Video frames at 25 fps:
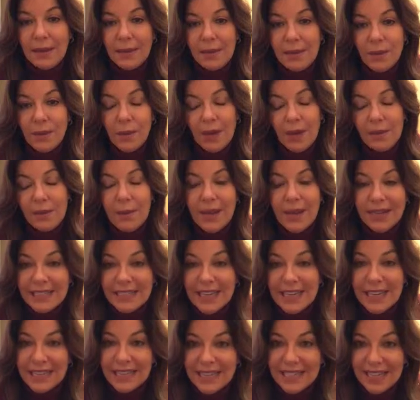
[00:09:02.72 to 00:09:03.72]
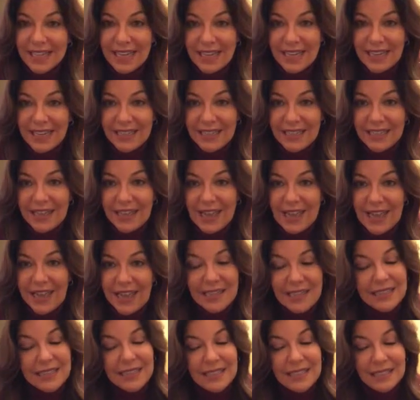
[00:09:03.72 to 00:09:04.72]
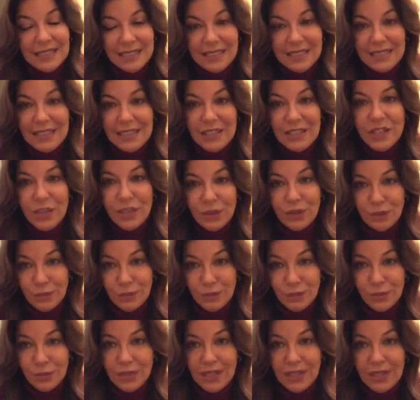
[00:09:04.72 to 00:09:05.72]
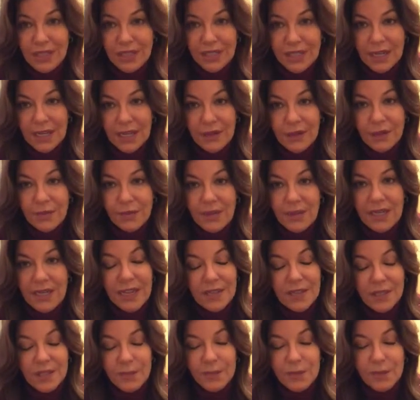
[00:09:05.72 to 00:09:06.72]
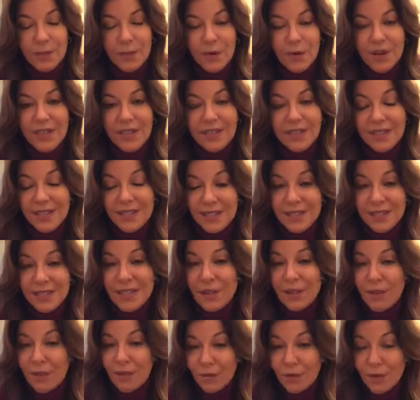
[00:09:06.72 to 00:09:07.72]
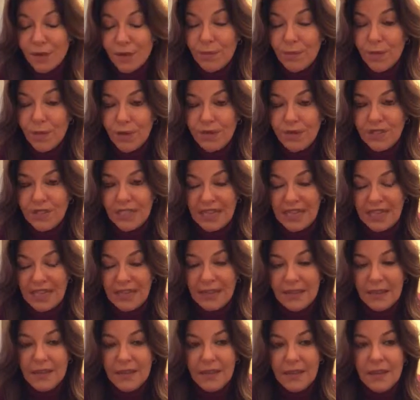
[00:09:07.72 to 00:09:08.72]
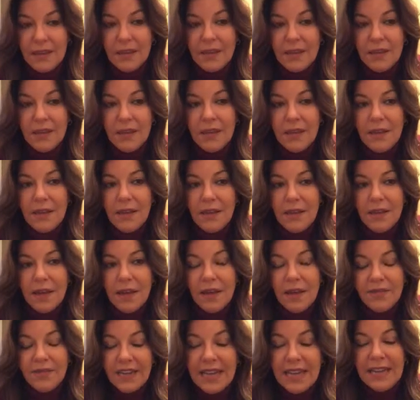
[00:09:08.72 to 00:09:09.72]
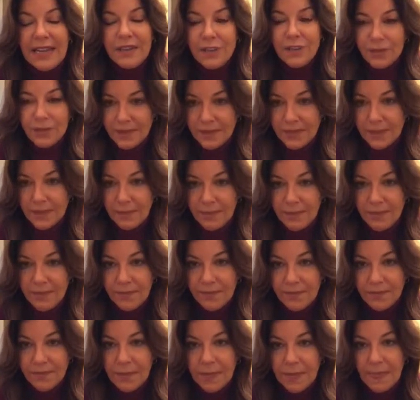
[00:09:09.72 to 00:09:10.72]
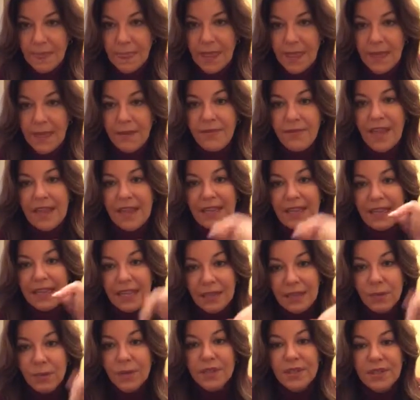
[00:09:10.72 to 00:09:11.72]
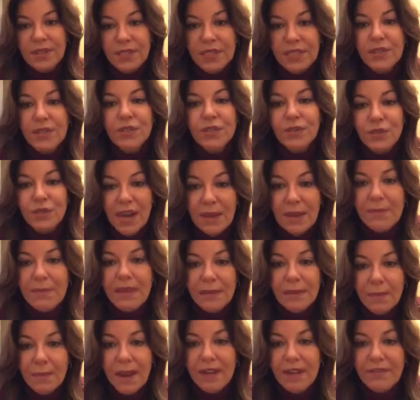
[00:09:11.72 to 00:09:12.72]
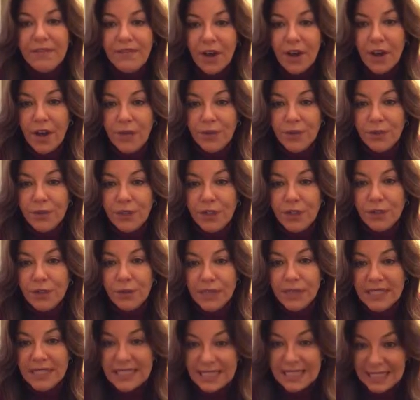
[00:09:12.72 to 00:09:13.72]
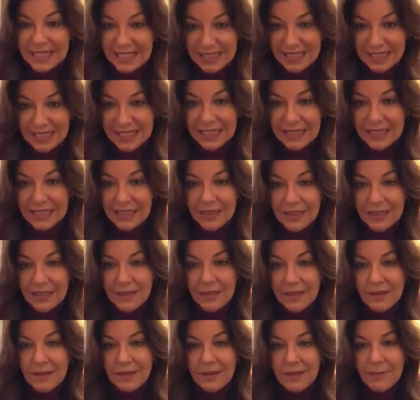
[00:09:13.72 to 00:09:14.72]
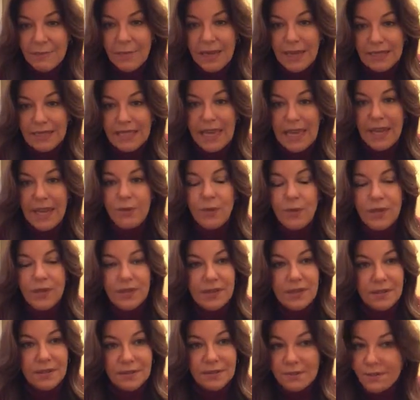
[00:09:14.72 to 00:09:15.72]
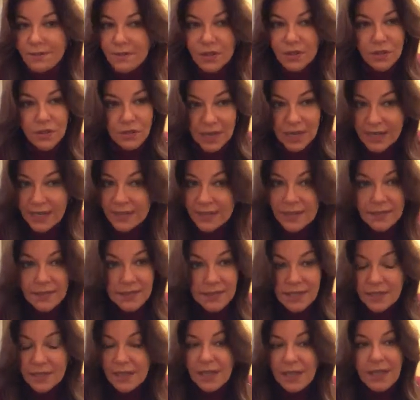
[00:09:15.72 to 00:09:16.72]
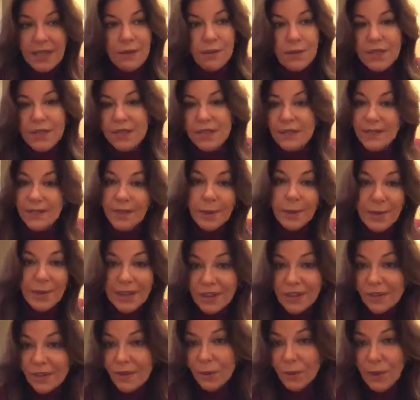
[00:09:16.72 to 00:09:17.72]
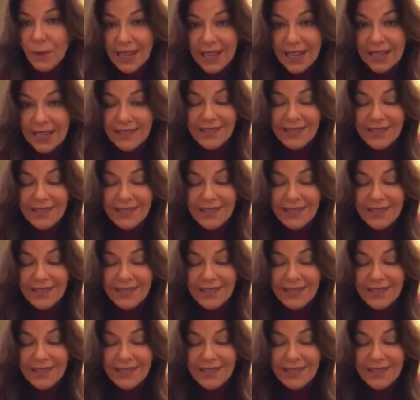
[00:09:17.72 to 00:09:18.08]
when my dad died, at 62, he died 3 days before his 63rd birthday of an aneurysm, that he was describing my father to a T. My dad was stressed, he was a little bit overweight,